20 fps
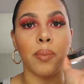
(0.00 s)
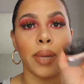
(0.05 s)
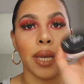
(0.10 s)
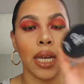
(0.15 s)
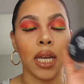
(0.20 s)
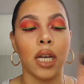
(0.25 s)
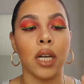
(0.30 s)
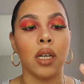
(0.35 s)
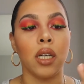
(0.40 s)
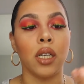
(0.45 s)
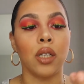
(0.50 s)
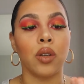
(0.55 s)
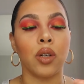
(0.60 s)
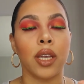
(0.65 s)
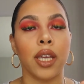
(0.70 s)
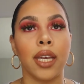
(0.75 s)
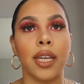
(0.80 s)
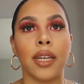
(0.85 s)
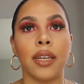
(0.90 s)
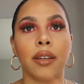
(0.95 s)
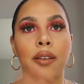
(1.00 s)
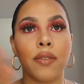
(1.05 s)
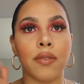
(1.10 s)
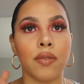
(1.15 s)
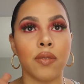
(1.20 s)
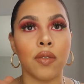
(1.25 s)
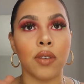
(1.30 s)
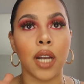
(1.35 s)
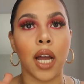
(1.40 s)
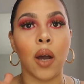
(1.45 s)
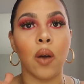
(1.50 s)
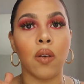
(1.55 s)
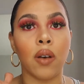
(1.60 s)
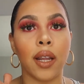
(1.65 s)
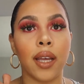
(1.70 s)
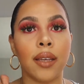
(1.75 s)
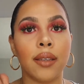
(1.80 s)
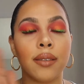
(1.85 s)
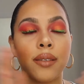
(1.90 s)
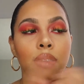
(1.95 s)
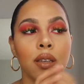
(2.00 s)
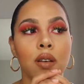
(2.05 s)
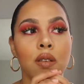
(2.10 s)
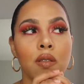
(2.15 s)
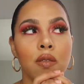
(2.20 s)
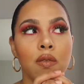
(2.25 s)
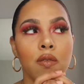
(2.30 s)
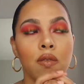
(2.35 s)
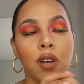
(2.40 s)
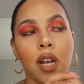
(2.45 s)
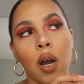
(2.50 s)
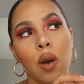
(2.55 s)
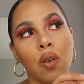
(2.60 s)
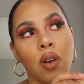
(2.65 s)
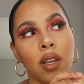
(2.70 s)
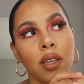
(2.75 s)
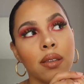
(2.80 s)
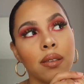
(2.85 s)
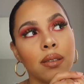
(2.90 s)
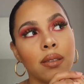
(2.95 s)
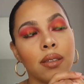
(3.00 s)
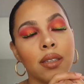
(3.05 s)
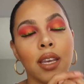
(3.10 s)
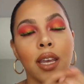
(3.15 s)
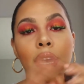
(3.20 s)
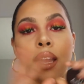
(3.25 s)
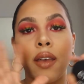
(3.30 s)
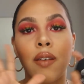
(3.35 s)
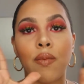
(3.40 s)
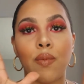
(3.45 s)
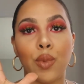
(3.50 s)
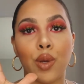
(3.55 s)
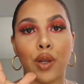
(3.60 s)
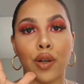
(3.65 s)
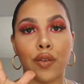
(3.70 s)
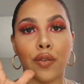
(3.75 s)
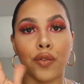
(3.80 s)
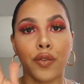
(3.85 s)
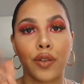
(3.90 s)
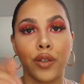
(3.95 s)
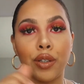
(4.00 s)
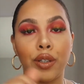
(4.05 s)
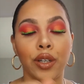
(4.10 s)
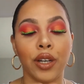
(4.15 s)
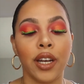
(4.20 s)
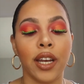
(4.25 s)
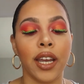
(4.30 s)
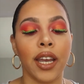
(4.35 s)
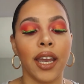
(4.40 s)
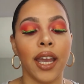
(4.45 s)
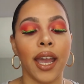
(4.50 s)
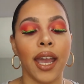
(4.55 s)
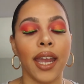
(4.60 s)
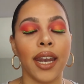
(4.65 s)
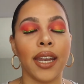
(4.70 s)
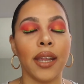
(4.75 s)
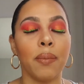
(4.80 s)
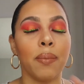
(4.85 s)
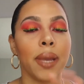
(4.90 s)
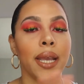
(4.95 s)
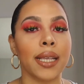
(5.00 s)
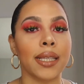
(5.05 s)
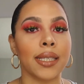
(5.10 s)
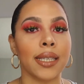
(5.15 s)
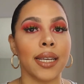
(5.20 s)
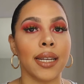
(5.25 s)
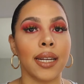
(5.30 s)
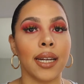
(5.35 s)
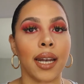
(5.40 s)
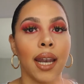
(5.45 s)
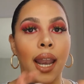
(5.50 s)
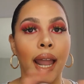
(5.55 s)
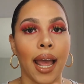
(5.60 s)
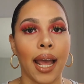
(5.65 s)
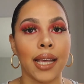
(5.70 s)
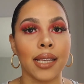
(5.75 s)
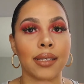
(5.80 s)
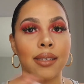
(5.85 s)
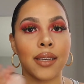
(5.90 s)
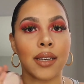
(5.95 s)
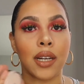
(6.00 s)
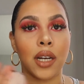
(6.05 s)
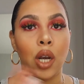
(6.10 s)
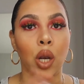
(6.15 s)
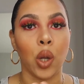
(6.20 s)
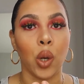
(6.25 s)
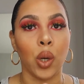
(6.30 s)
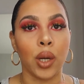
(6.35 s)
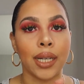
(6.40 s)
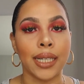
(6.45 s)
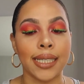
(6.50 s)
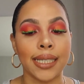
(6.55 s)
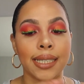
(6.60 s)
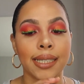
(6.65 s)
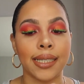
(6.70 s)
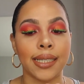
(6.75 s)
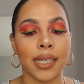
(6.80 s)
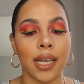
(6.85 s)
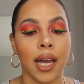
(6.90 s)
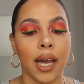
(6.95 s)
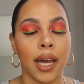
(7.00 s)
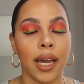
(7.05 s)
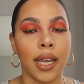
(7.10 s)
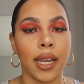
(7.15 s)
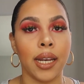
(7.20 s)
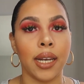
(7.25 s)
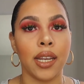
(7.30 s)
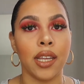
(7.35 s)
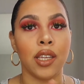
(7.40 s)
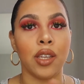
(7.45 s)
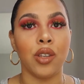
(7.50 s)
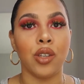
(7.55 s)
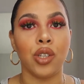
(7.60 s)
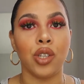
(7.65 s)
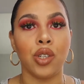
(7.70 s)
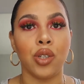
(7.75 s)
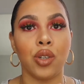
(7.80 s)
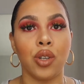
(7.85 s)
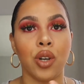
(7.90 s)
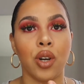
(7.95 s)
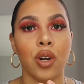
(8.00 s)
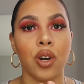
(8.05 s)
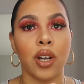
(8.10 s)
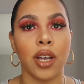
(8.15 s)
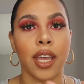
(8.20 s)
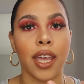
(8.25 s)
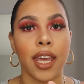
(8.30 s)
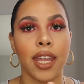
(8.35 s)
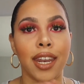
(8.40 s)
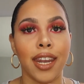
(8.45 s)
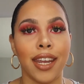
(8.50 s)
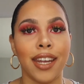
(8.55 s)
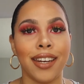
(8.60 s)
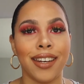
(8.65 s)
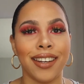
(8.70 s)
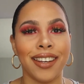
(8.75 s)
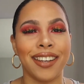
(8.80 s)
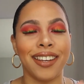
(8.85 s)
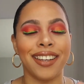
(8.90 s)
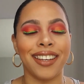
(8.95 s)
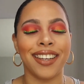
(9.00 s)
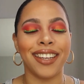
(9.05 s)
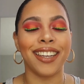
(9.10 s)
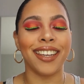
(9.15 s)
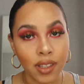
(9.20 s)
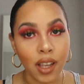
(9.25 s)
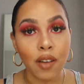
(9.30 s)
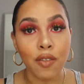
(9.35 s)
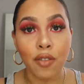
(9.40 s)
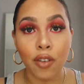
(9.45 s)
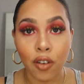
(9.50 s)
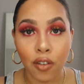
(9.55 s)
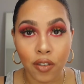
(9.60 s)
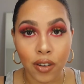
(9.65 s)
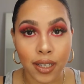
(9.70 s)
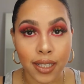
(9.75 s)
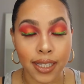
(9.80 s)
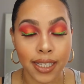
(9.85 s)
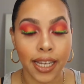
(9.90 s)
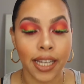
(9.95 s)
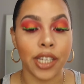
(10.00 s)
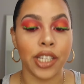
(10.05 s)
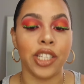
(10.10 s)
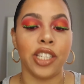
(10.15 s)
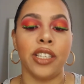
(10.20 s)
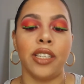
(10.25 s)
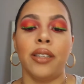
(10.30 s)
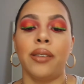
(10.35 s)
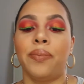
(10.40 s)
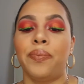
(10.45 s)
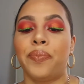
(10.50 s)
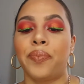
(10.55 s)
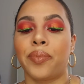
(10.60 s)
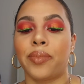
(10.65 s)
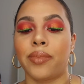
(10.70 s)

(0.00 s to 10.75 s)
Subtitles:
makeup looking flawless, beautiful, and it makes it last a long as time. You should go get it. For foundation,